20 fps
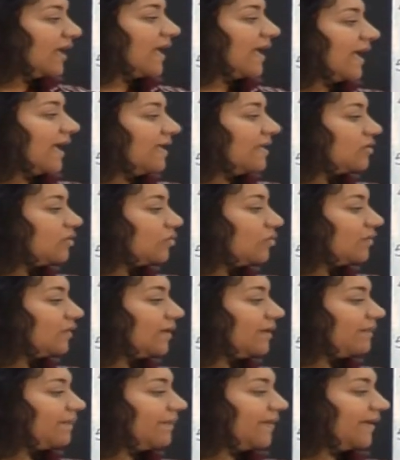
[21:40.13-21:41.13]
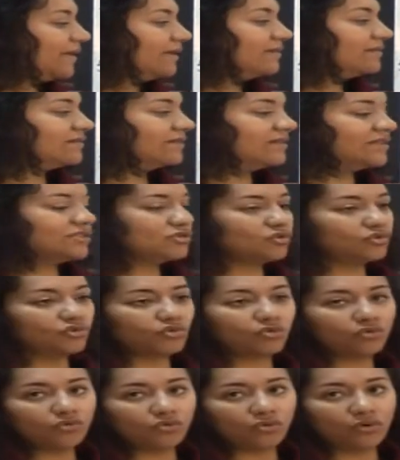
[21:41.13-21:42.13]
and you will bring these
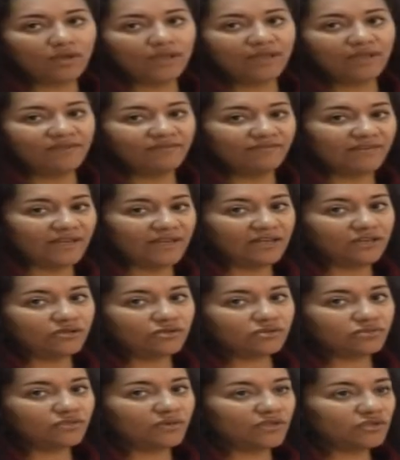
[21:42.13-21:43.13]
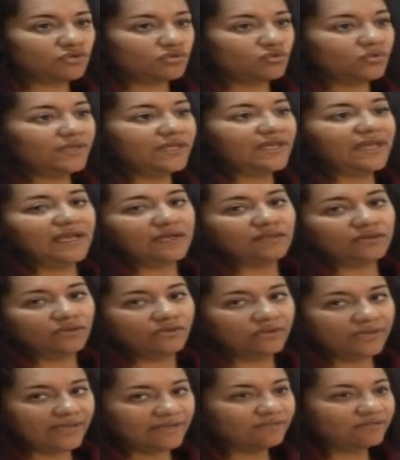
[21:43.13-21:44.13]
two values which we
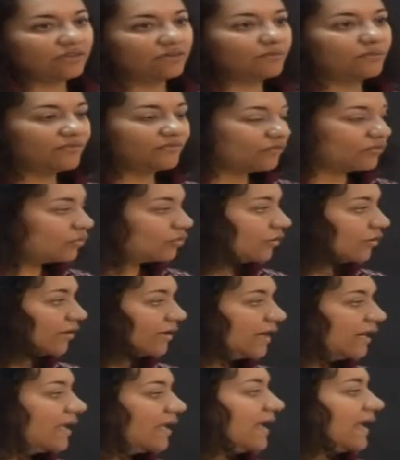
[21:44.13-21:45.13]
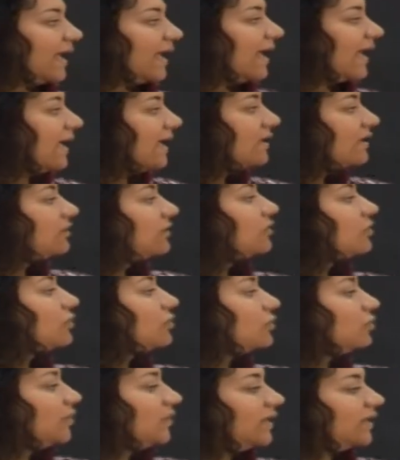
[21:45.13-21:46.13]
calculated before, and you
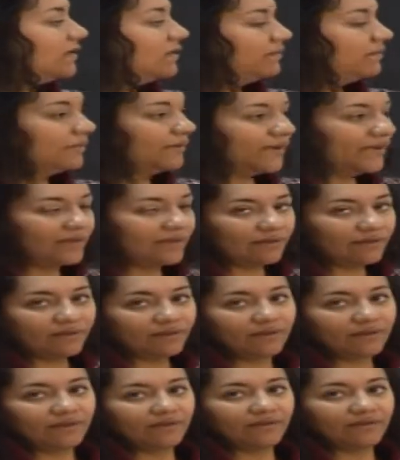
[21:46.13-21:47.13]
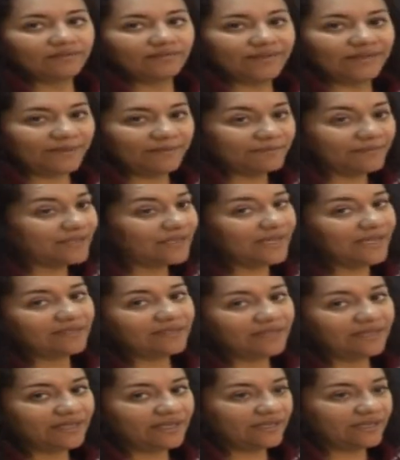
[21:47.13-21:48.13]
will bring the
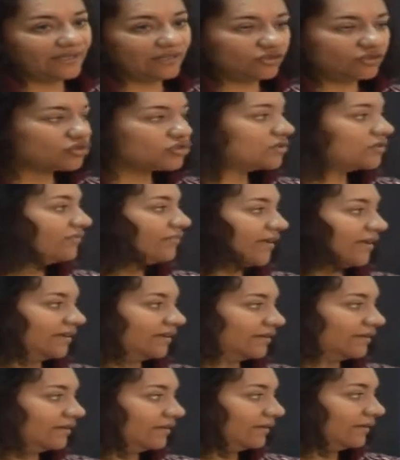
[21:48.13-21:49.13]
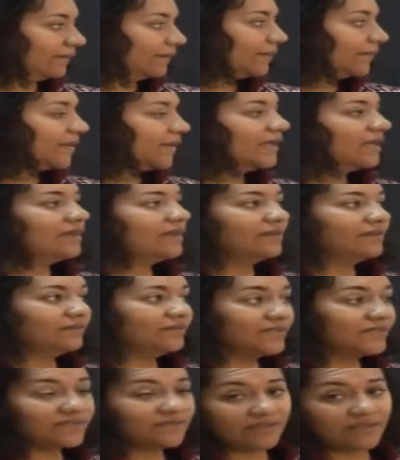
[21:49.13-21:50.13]
mechanical energy finally.
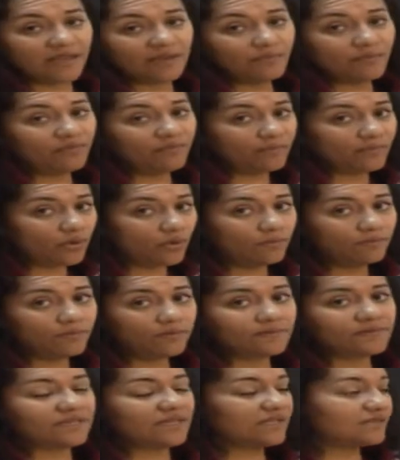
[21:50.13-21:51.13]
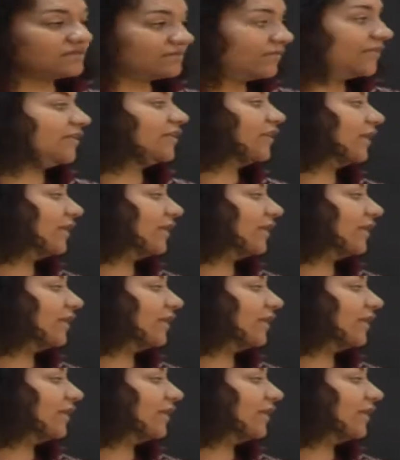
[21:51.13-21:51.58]
This type of problems is very